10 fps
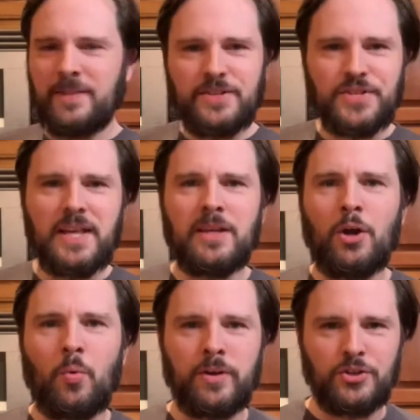They say they
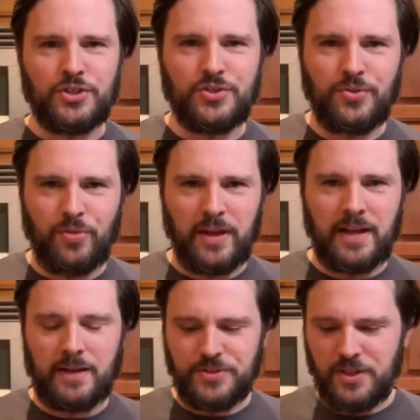don't want to just think
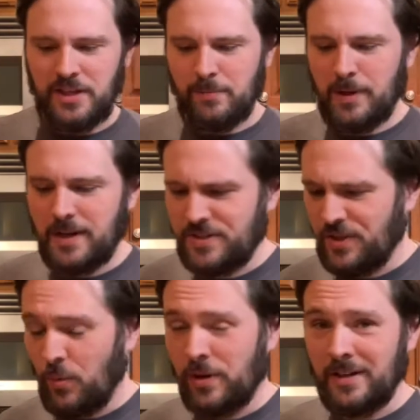outside the box,
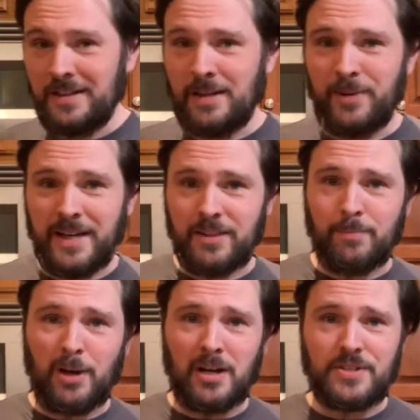they want to eliminate the
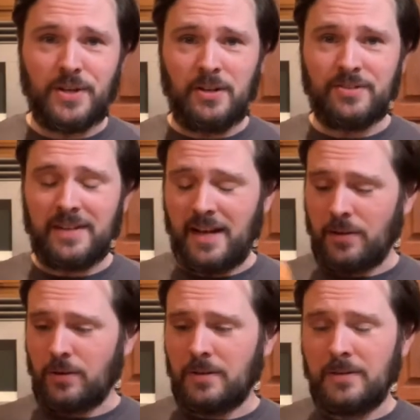box
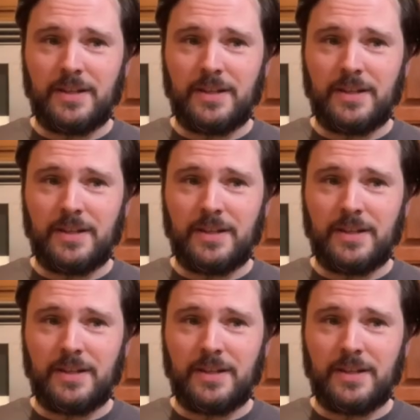altogether.